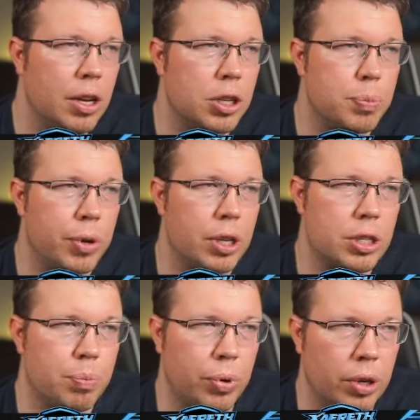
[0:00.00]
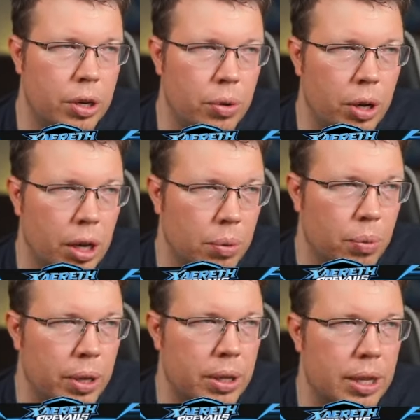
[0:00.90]
You just put a support
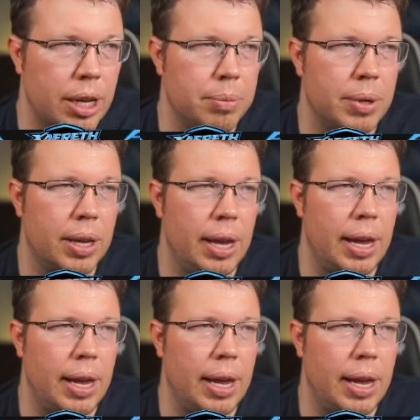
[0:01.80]
Kron with them,